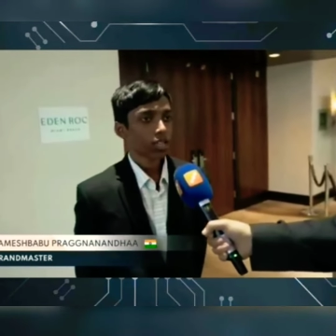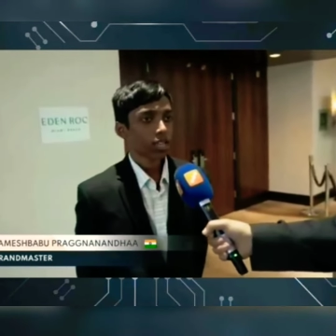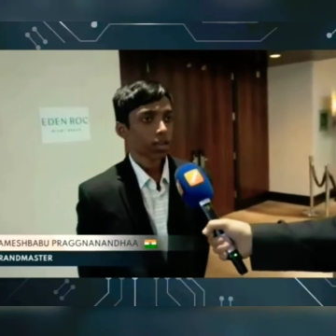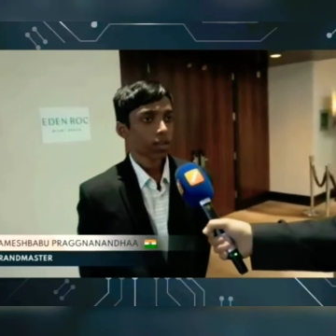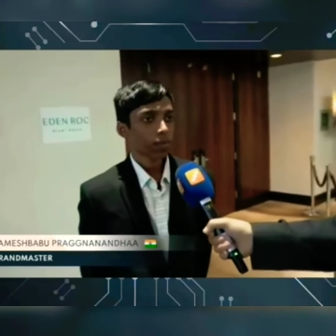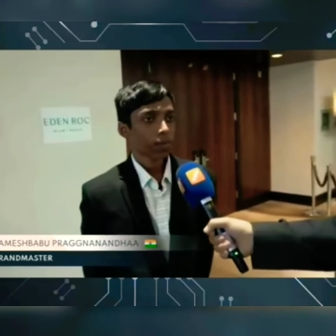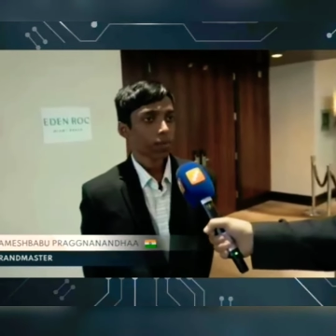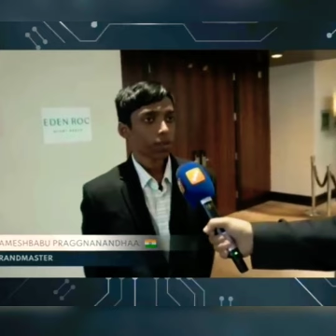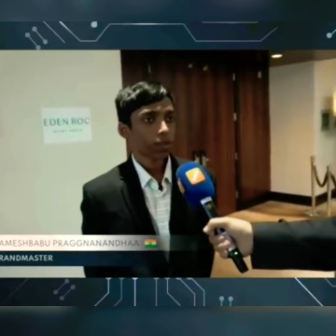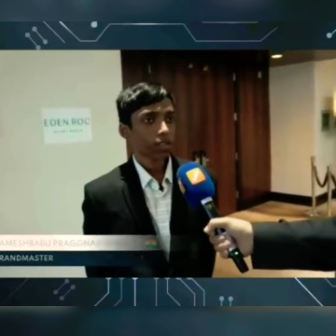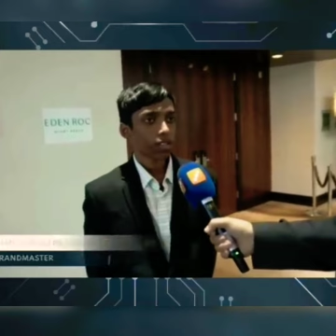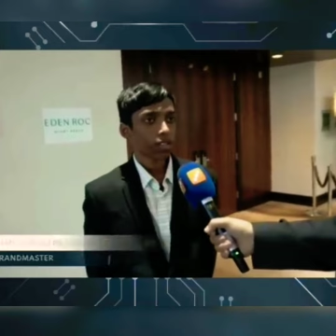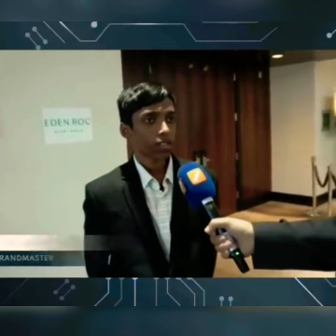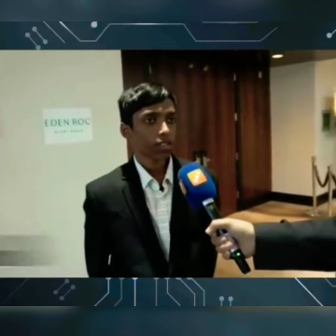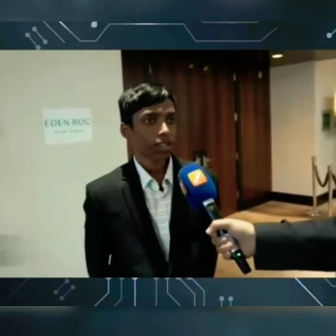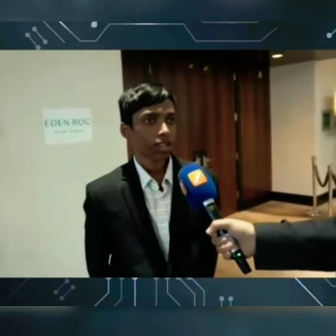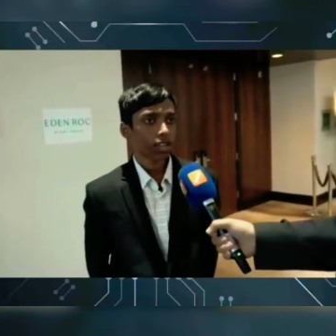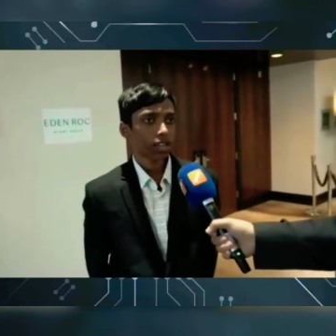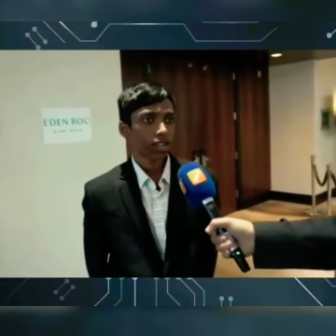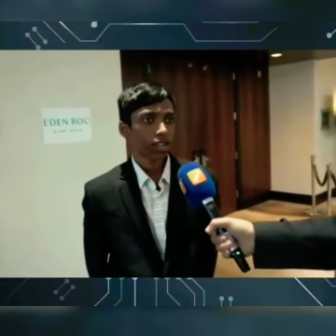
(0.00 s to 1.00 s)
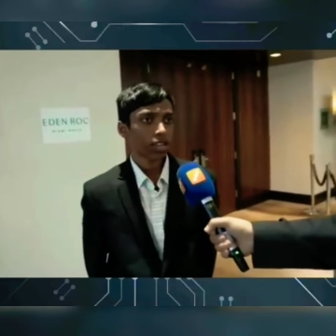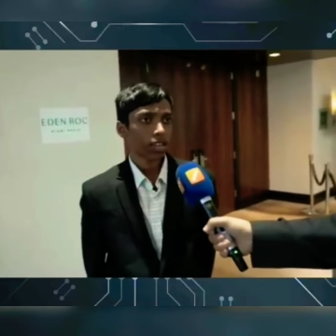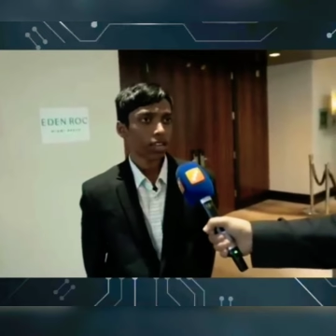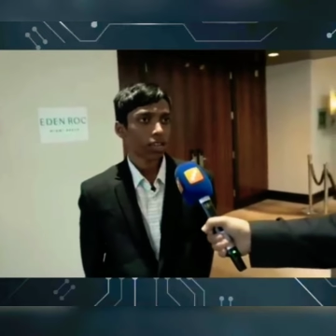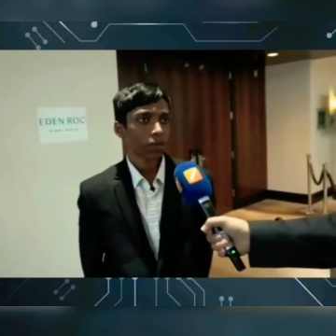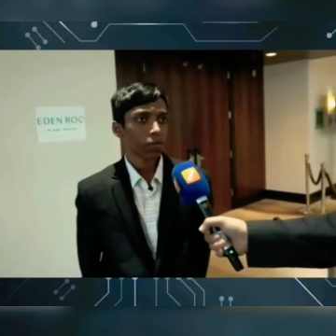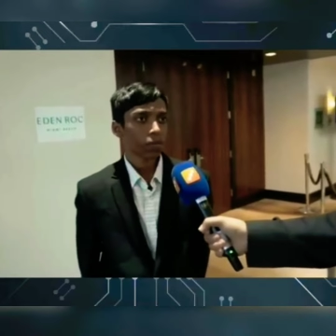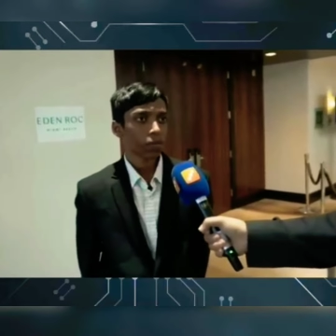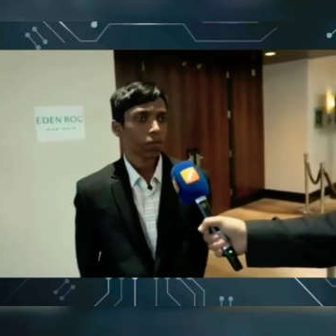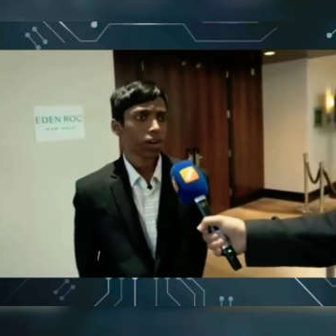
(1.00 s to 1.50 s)
escape. In the
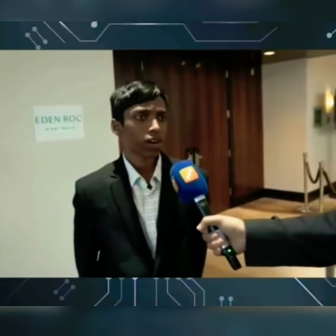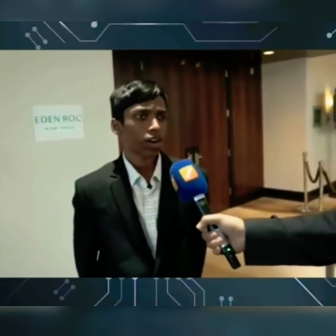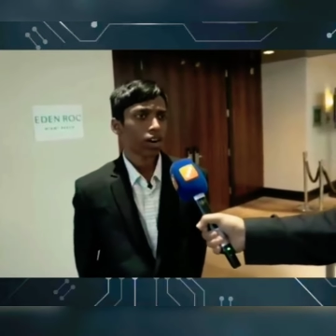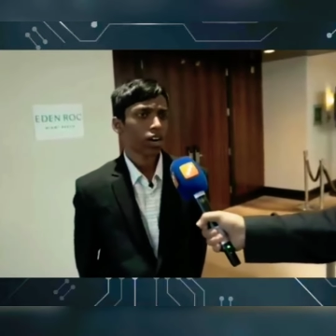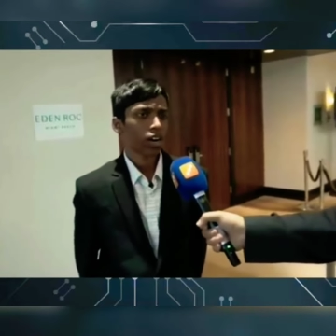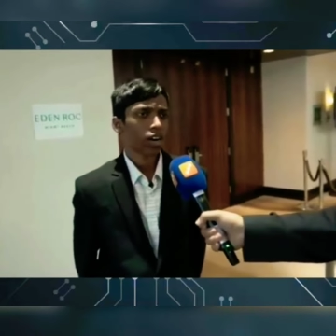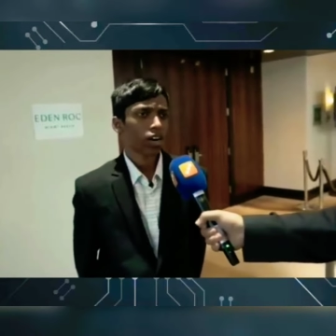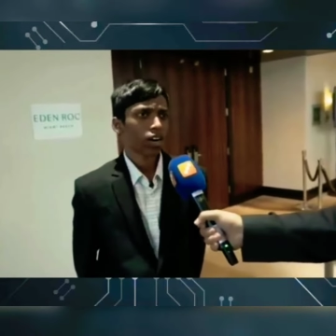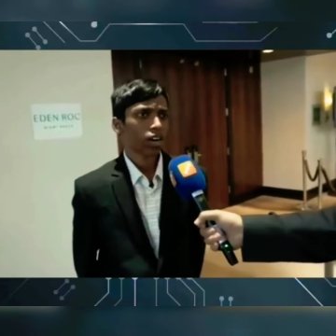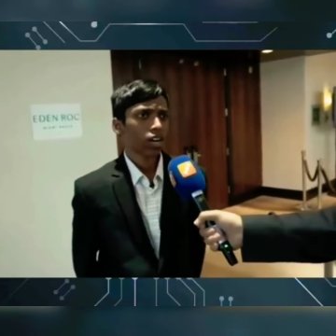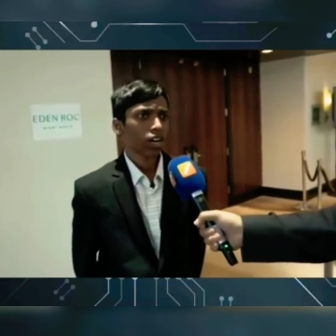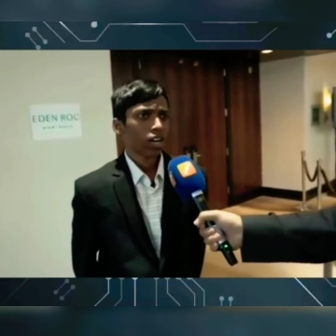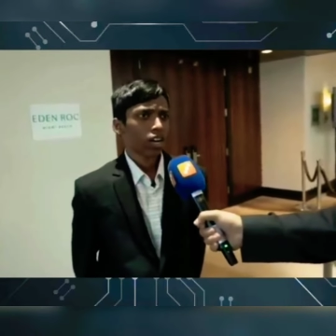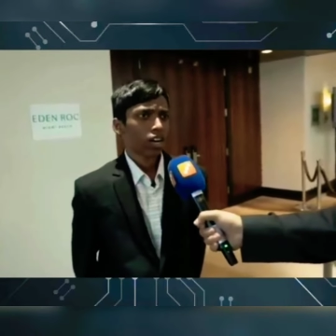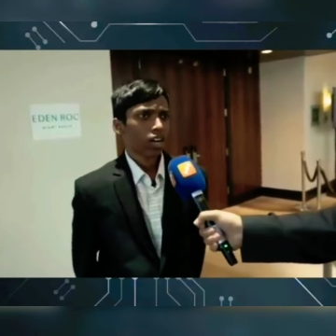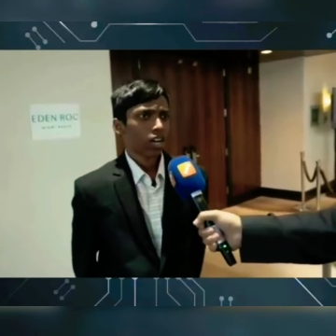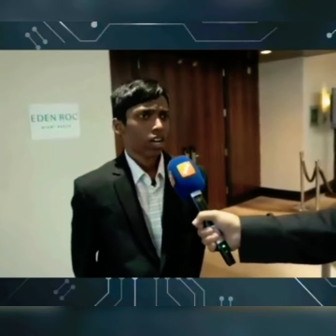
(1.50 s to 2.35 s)
second game, uh,